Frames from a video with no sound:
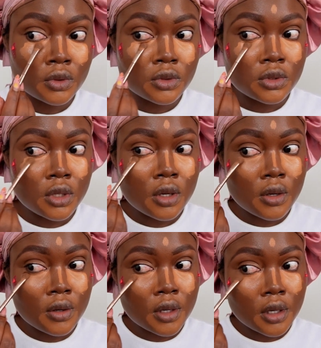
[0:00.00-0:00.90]

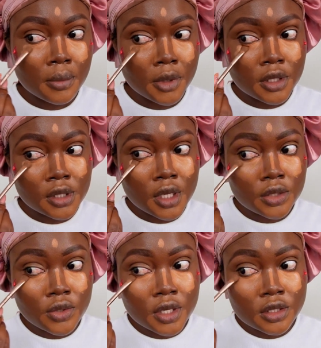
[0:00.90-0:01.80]
So yes guys,
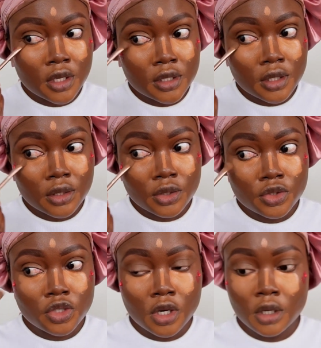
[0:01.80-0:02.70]
so I started the
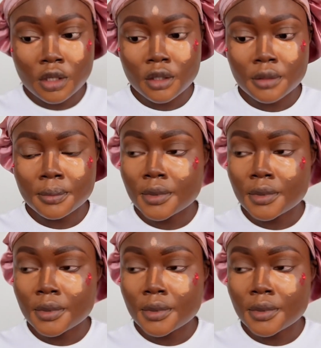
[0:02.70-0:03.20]
job